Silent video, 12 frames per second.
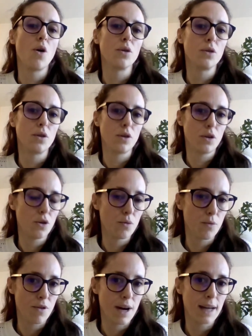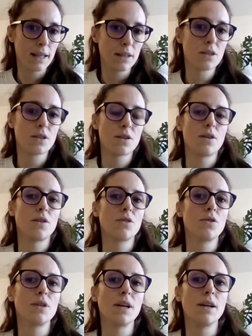on human rights,
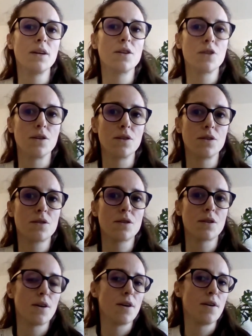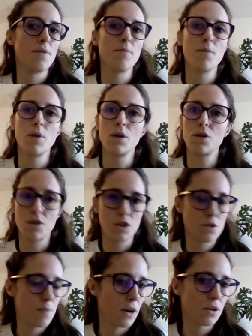due diligence,
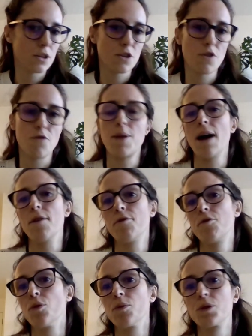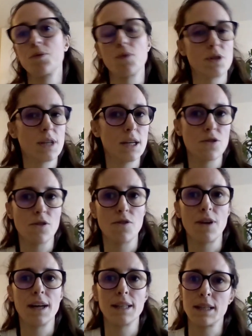transparency of platforms, procedural
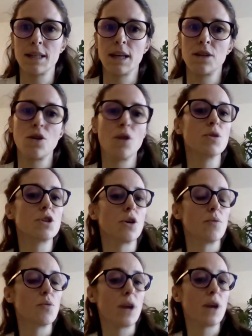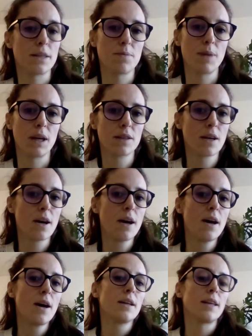rights, etc., which are more aspects
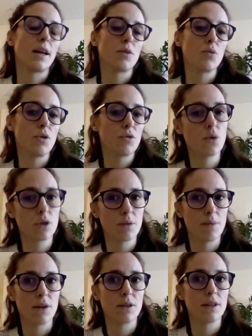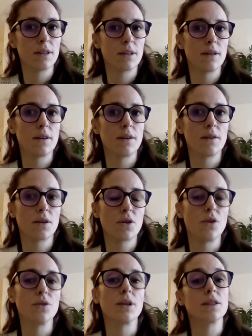that we've talked about in the
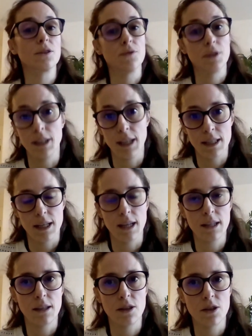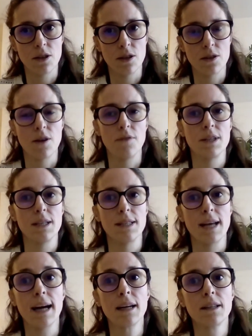context of the DSA, the Digital
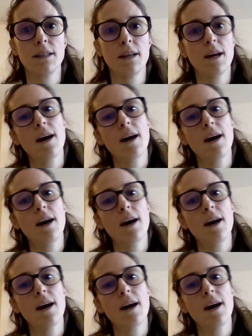Services Act.